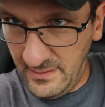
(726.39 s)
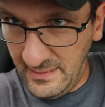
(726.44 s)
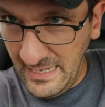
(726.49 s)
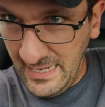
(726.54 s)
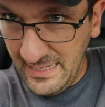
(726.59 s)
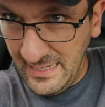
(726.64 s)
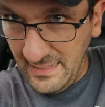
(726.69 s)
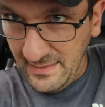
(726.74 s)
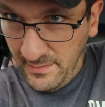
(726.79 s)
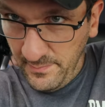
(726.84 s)

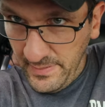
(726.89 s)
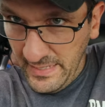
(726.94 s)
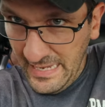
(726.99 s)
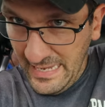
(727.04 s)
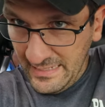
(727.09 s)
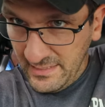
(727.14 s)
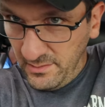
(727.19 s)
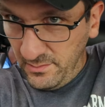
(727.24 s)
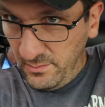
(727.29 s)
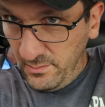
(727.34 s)
They get the
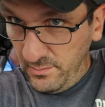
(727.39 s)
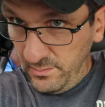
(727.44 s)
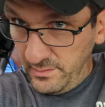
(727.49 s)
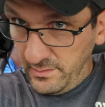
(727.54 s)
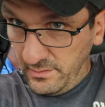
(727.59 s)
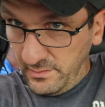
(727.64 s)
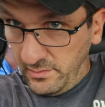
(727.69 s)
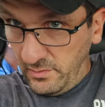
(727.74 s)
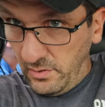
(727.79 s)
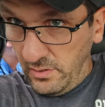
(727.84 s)
back
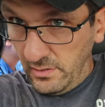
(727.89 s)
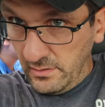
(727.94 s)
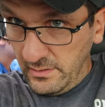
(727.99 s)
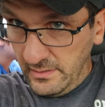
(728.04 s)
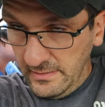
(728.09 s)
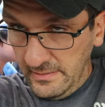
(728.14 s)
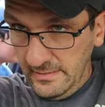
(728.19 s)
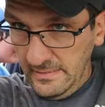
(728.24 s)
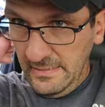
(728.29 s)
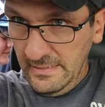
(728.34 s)
with the dog.
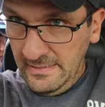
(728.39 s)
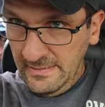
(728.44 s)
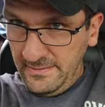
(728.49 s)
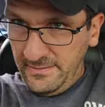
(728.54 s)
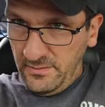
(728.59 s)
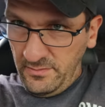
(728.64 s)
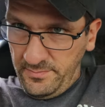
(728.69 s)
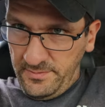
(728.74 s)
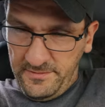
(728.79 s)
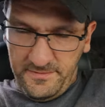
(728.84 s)

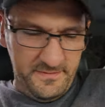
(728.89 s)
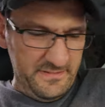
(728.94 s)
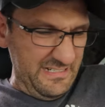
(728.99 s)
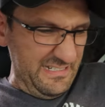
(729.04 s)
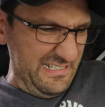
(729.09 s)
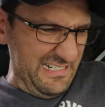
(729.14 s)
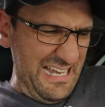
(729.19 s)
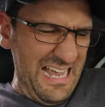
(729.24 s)
They'll be fine.